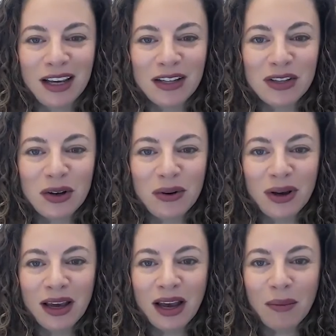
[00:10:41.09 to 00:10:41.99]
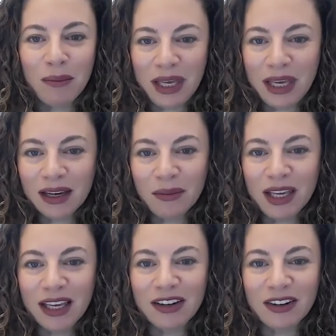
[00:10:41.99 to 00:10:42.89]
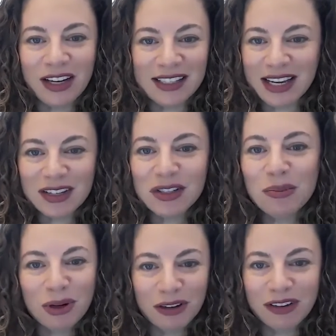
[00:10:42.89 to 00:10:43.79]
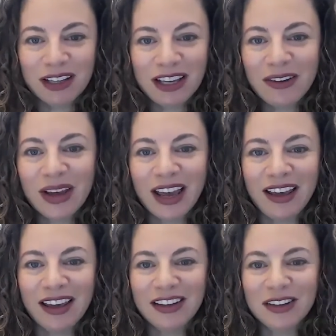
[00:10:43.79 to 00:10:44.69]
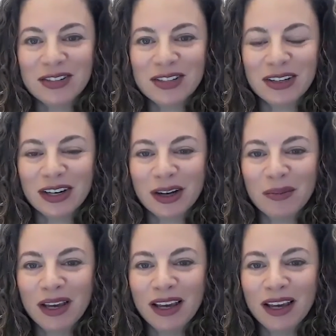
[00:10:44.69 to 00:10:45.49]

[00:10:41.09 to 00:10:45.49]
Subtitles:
So being a beginner is actually perfectly okay in your startup,